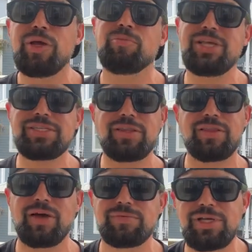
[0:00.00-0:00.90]
Please hit the
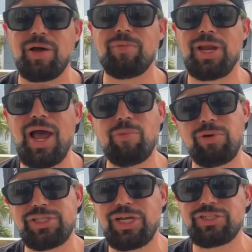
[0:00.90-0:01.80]
thumbs up, and I
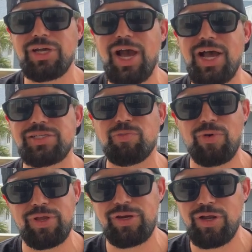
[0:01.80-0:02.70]
appreciate you guys
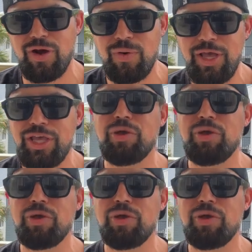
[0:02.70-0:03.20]
more than you know.